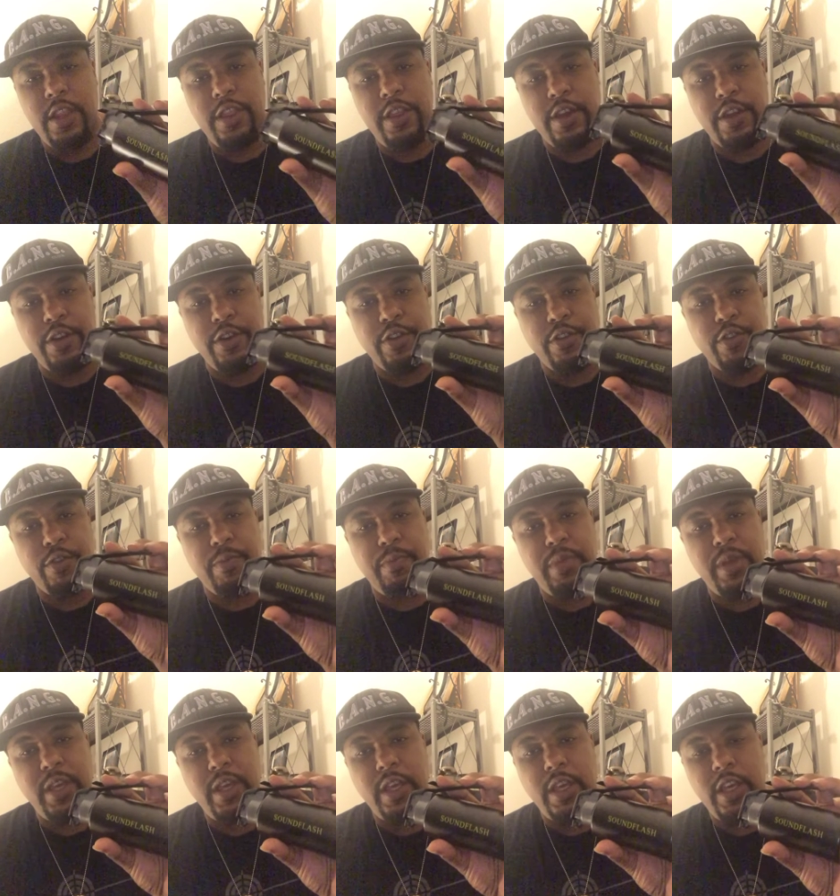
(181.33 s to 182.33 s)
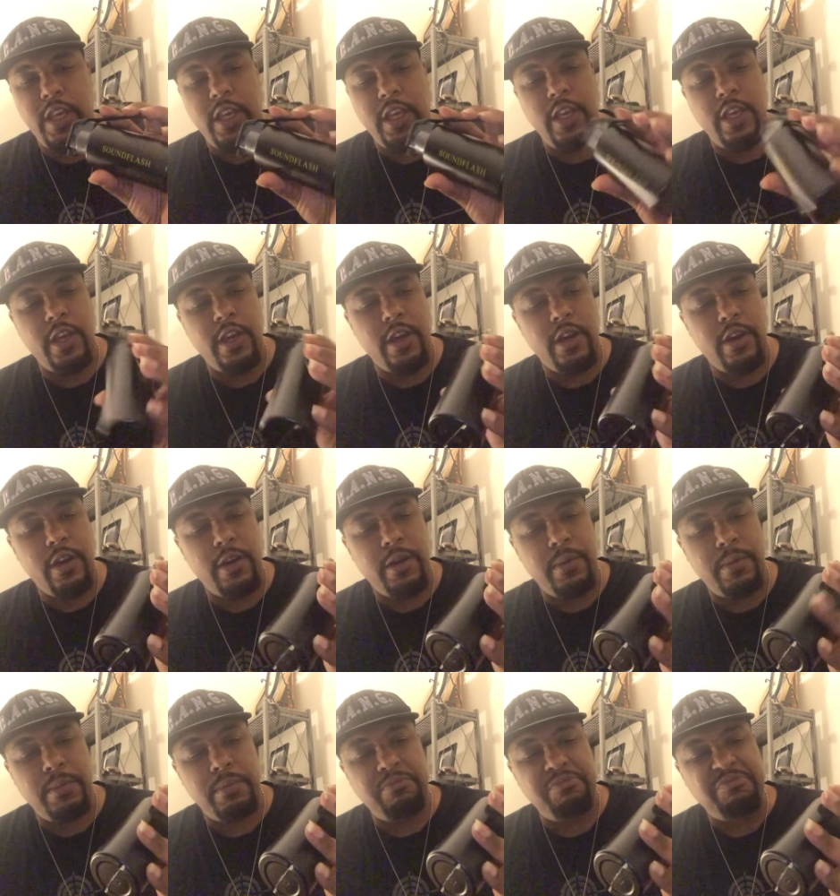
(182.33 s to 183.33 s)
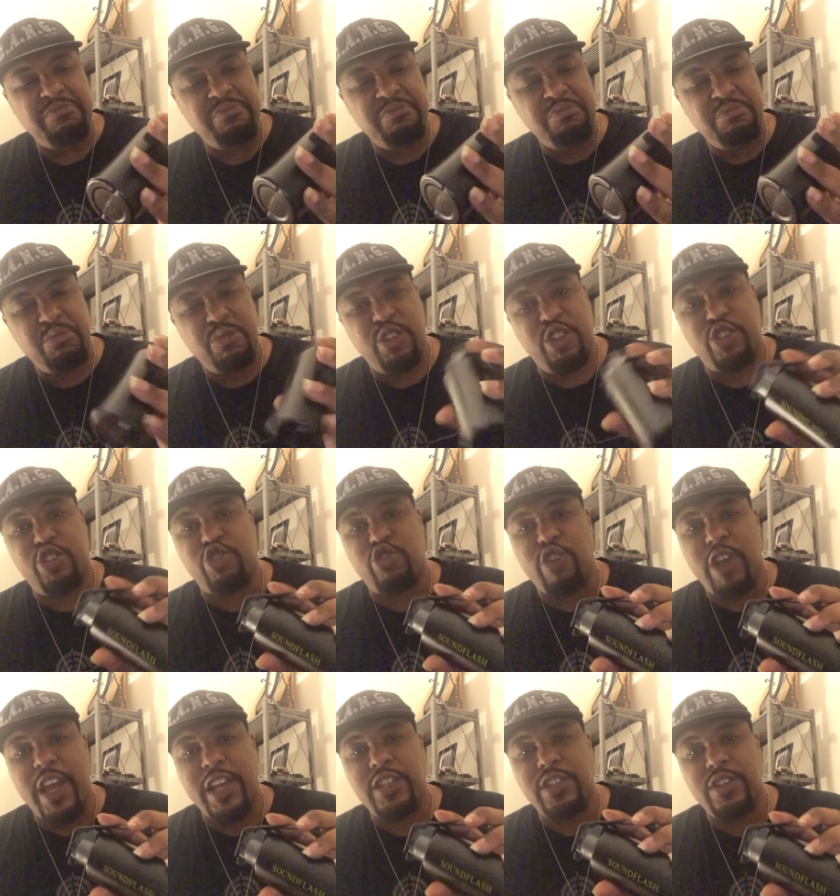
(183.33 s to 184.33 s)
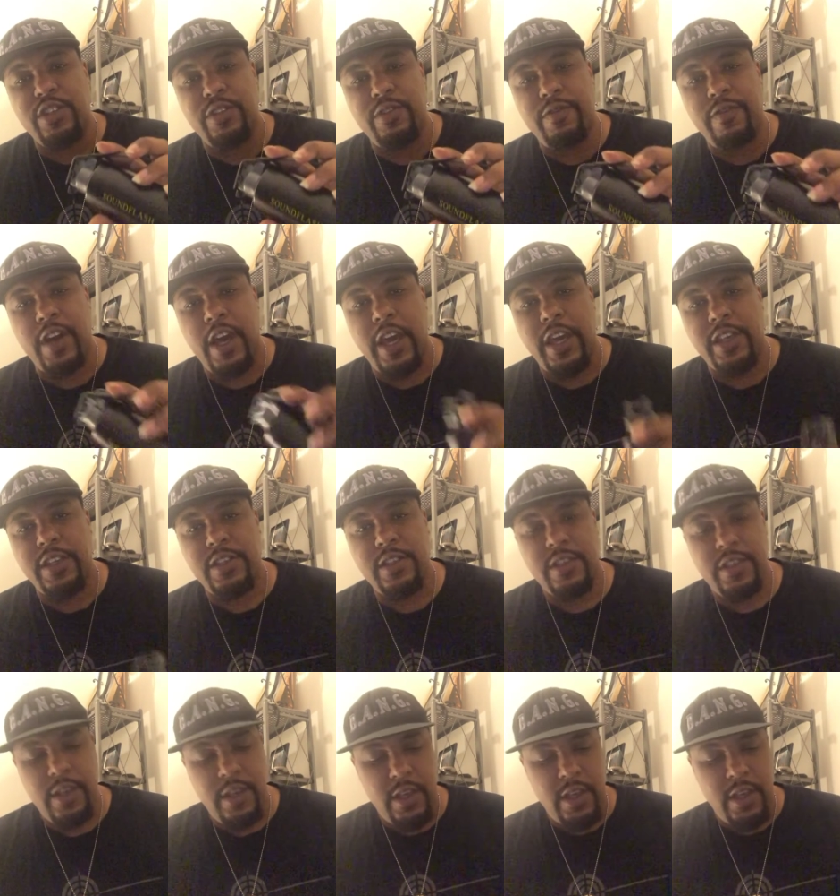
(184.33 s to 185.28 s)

Thunder B distraction device.